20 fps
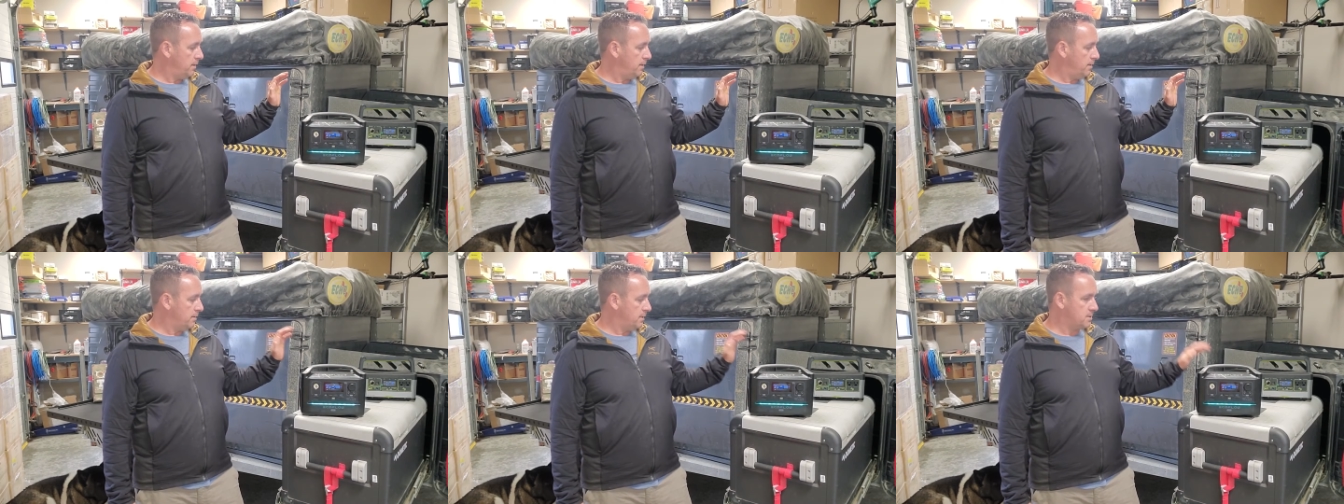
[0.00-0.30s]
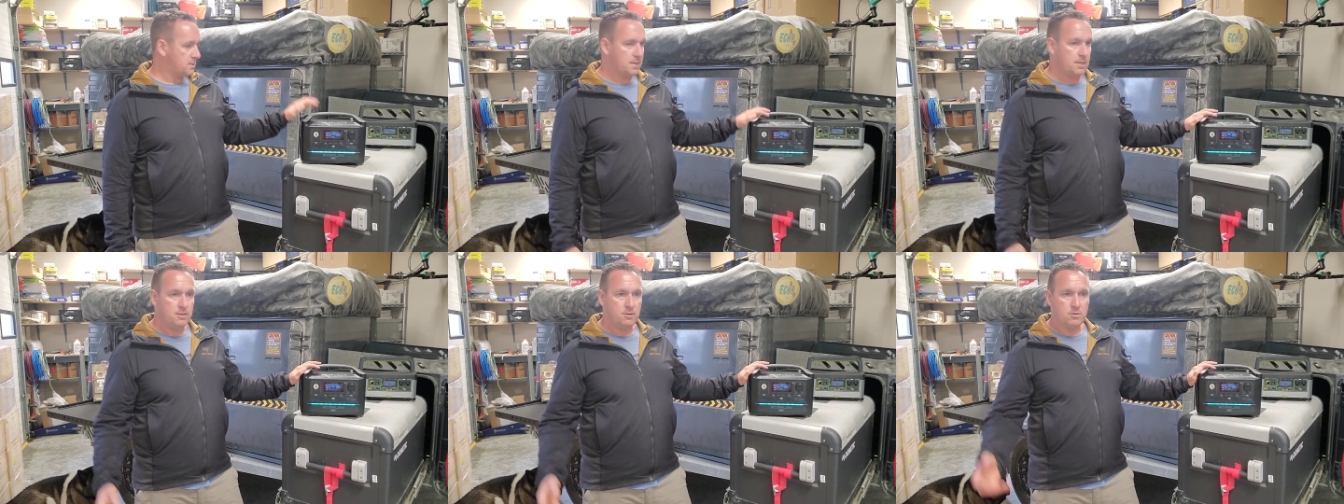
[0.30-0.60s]

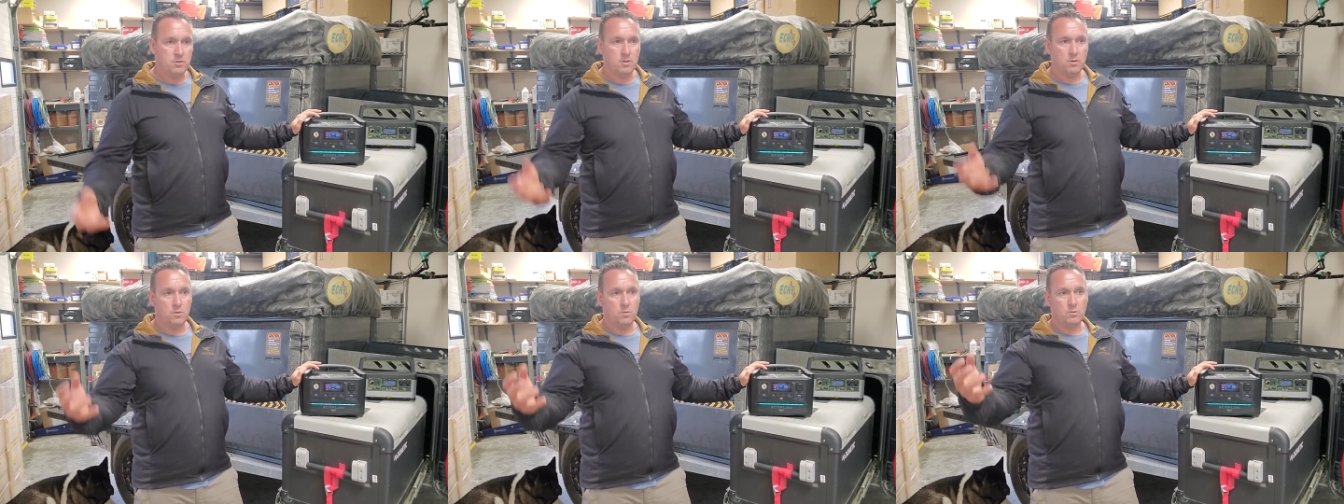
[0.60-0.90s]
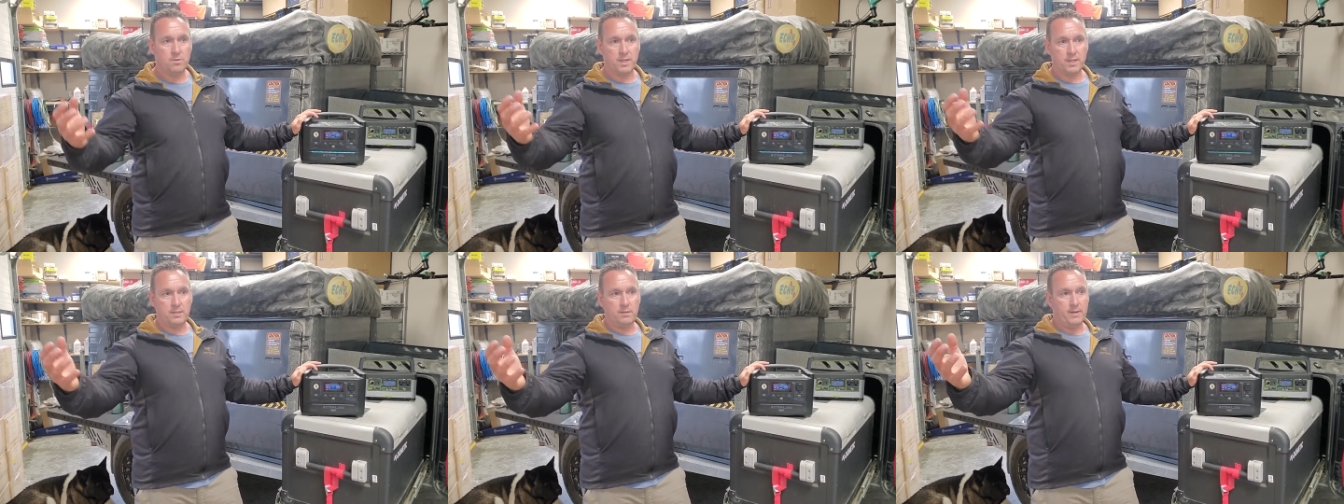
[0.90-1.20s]
let's say you
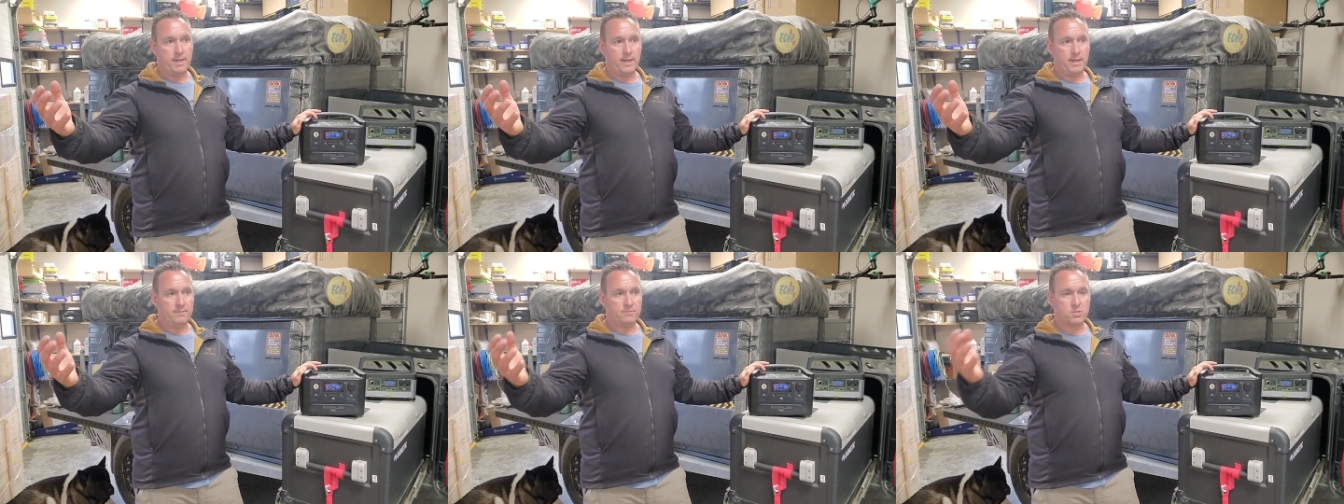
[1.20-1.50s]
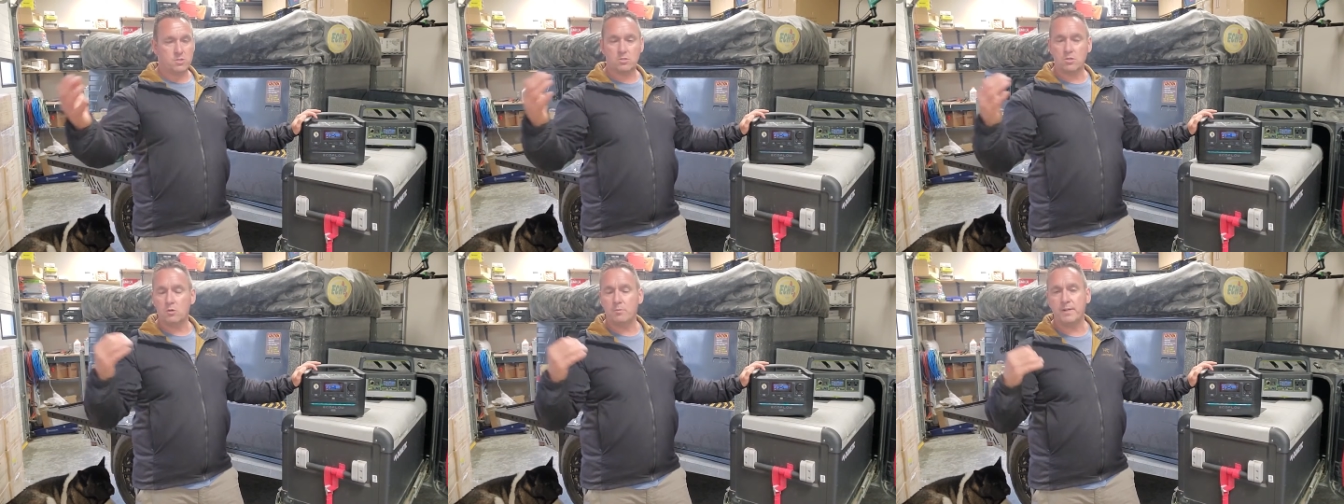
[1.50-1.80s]
know that you have
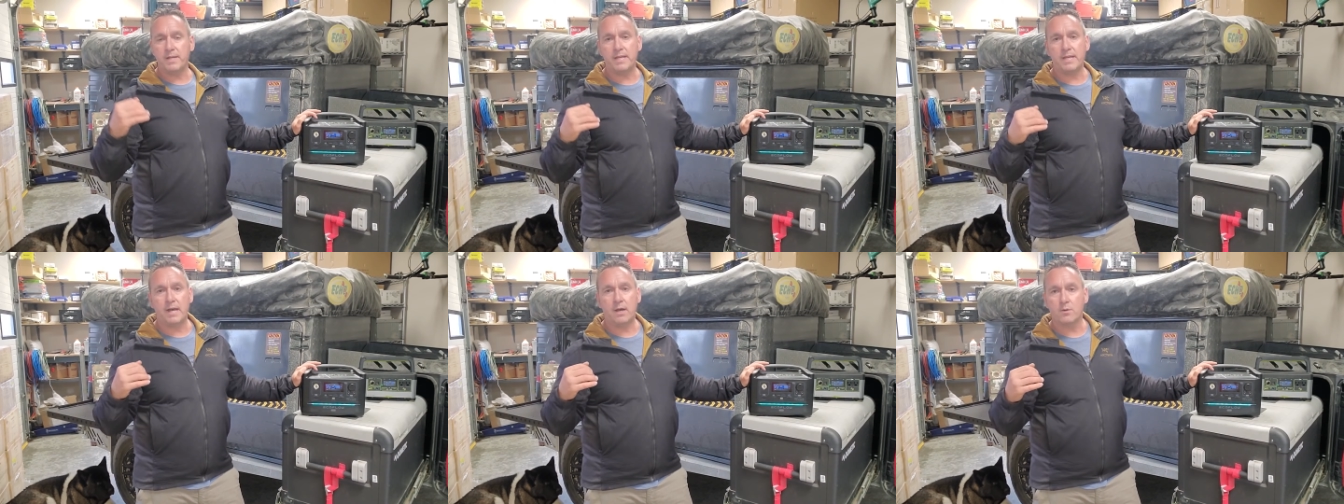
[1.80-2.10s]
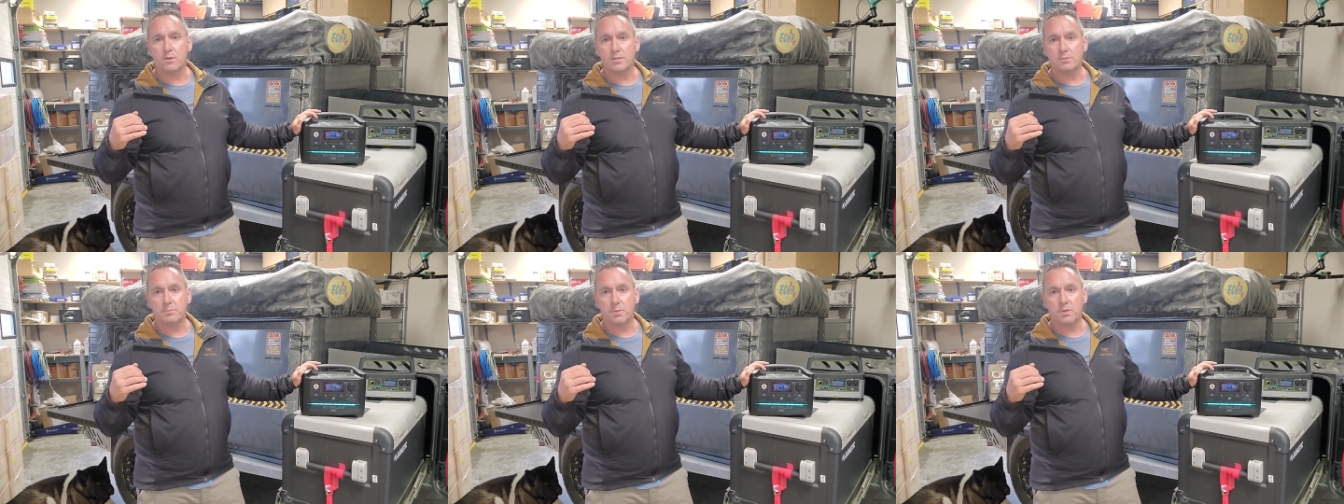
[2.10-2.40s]
so many
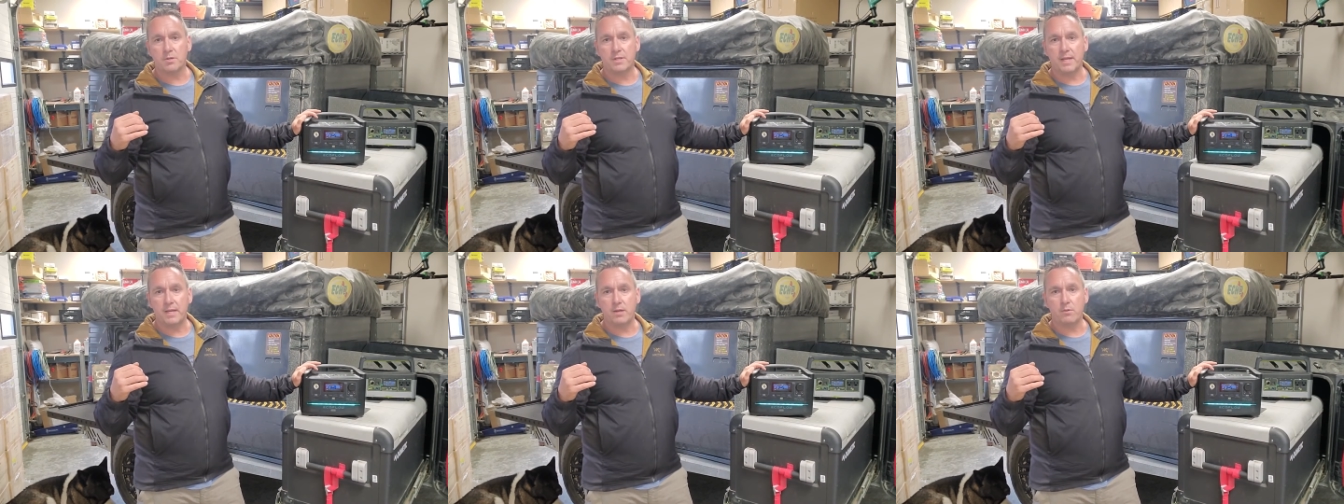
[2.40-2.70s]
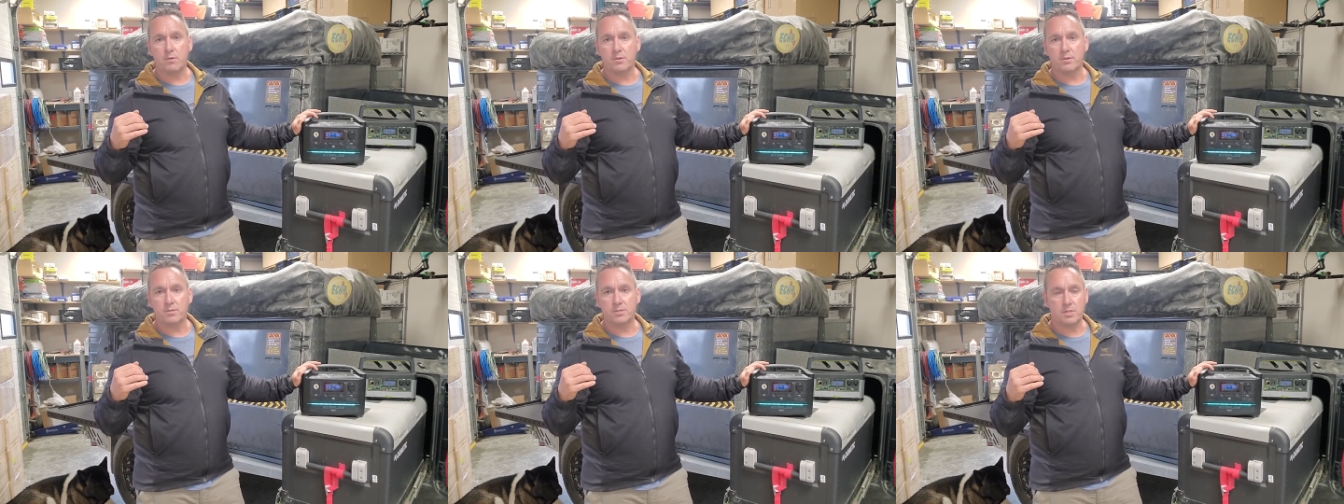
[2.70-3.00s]
hours per day
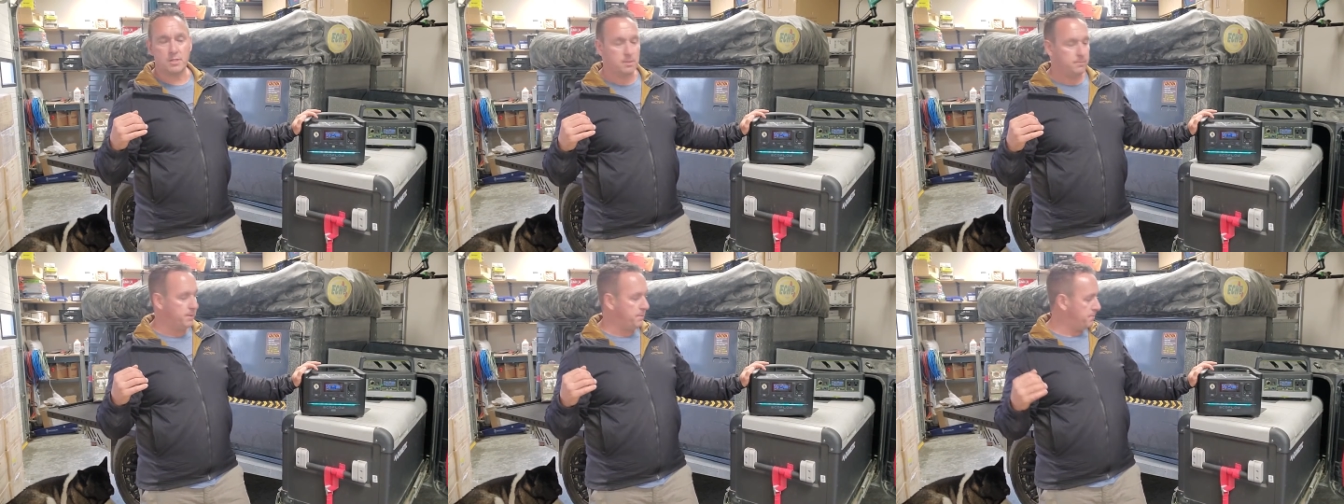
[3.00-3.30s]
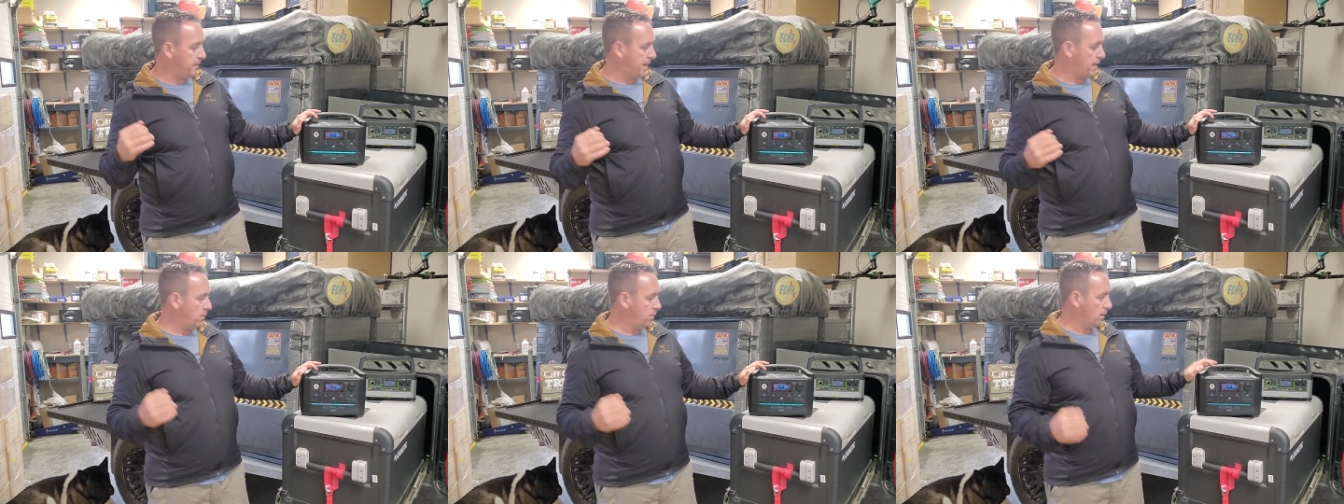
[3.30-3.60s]
where there's going to be
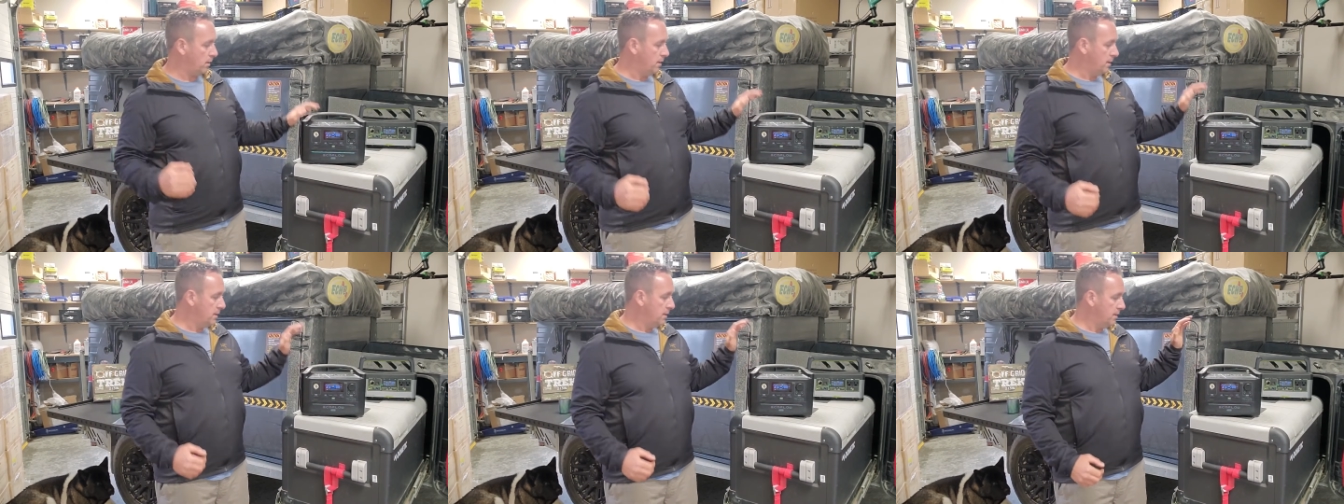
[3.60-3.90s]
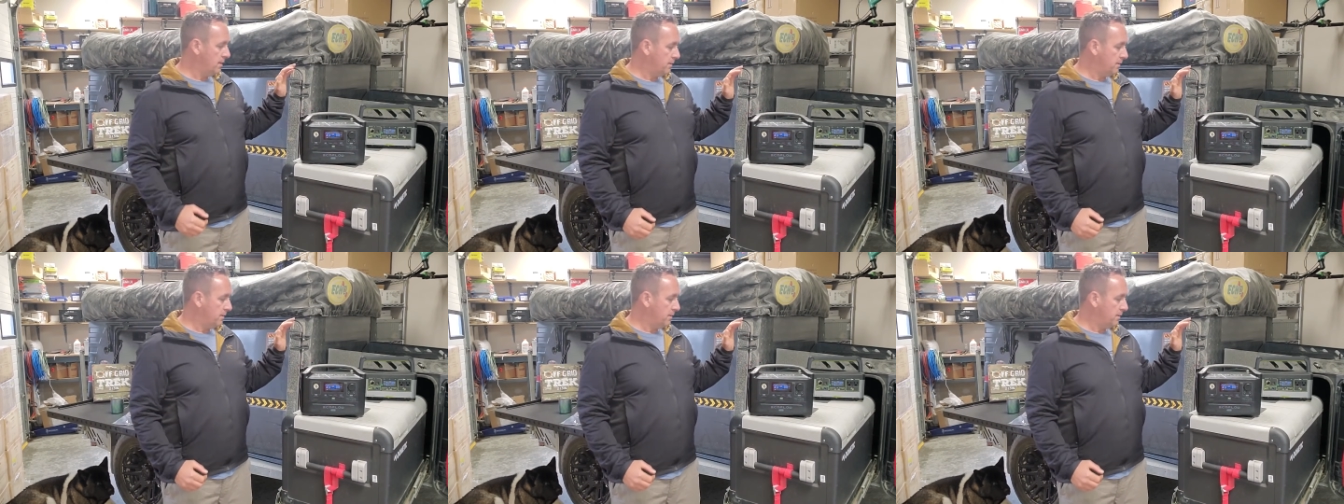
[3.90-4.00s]
power.